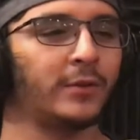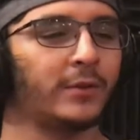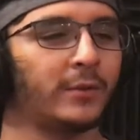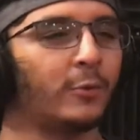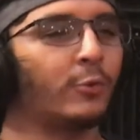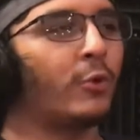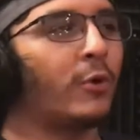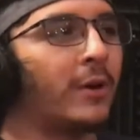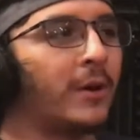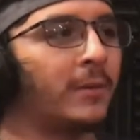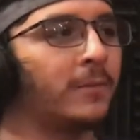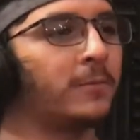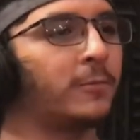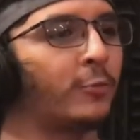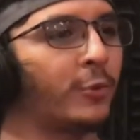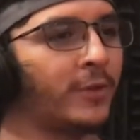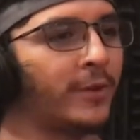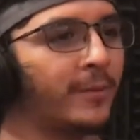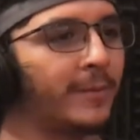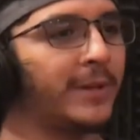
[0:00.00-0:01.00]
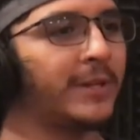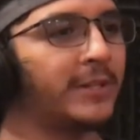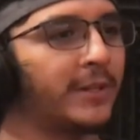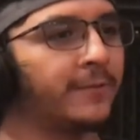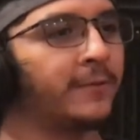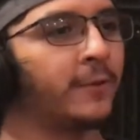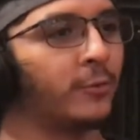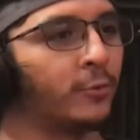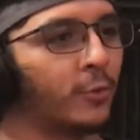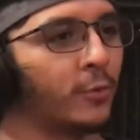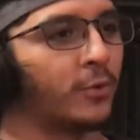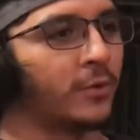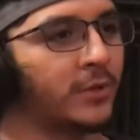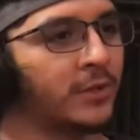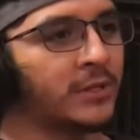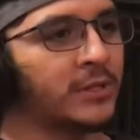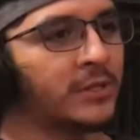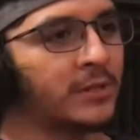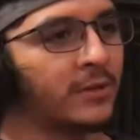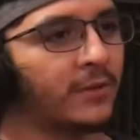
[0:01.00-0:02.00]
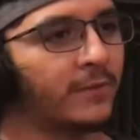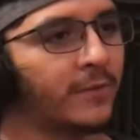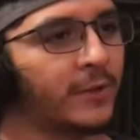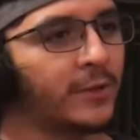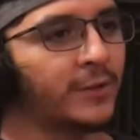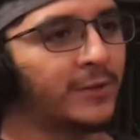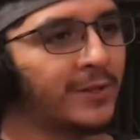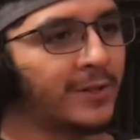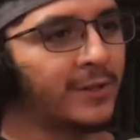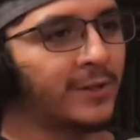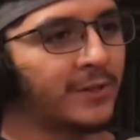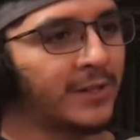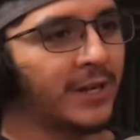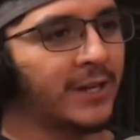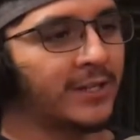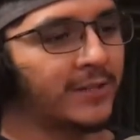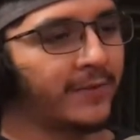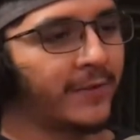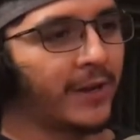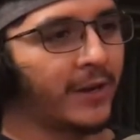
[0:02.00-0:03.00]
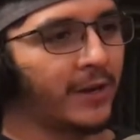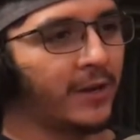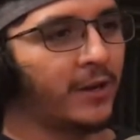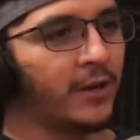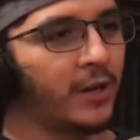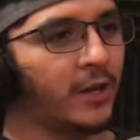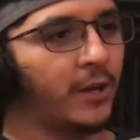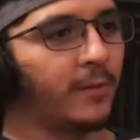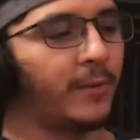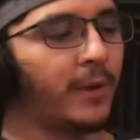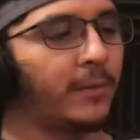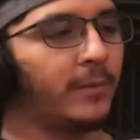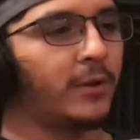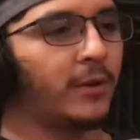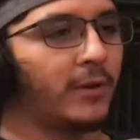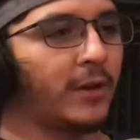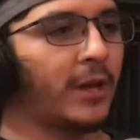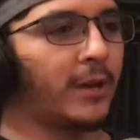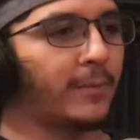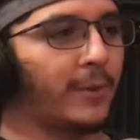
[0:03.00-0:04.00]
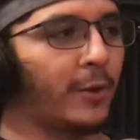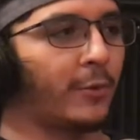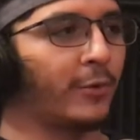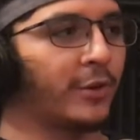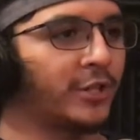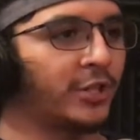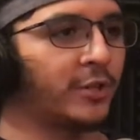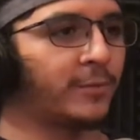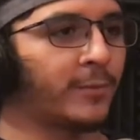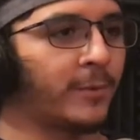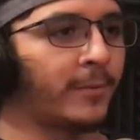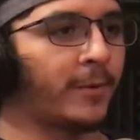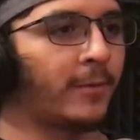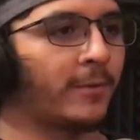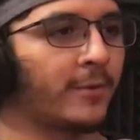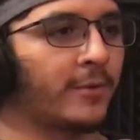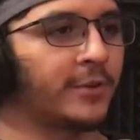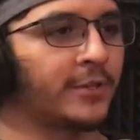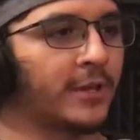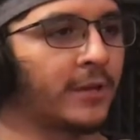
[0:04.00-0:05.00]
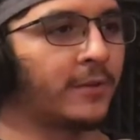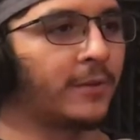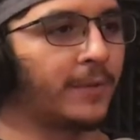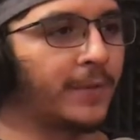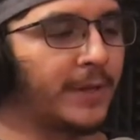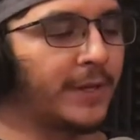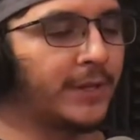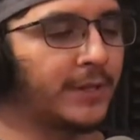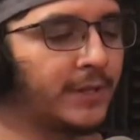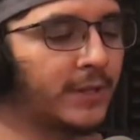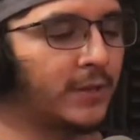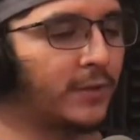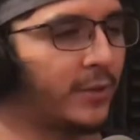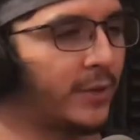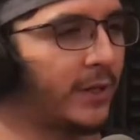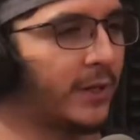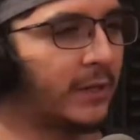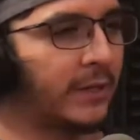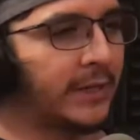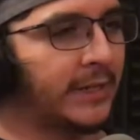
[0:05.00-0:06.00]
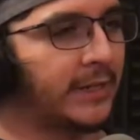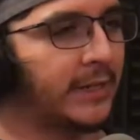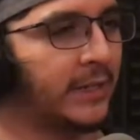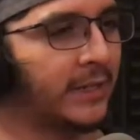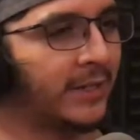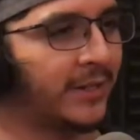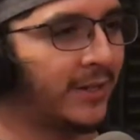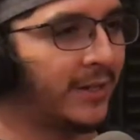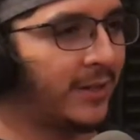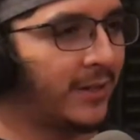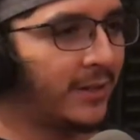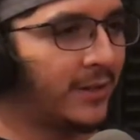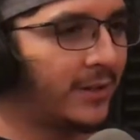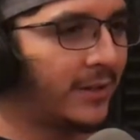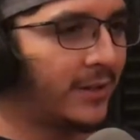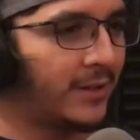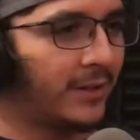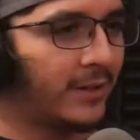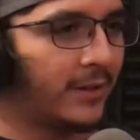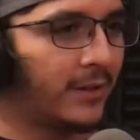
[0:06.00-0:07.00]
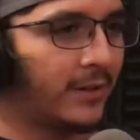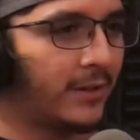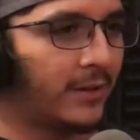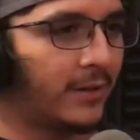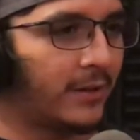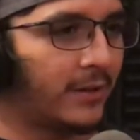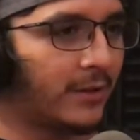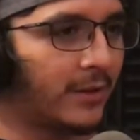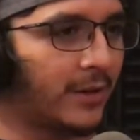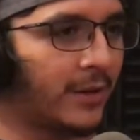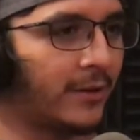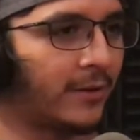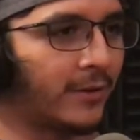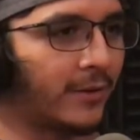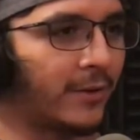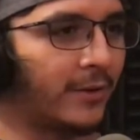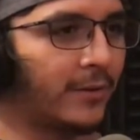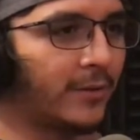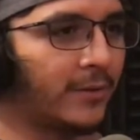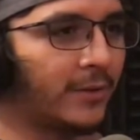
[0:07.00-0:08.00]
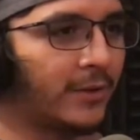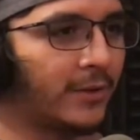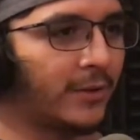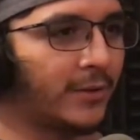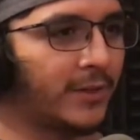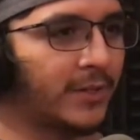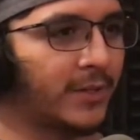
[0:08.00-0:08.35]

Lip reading: Well, would there be different rules for using those kinds of hair? Maybe you can't make wishes, but maybe there's other things that you can, like, I don't know, use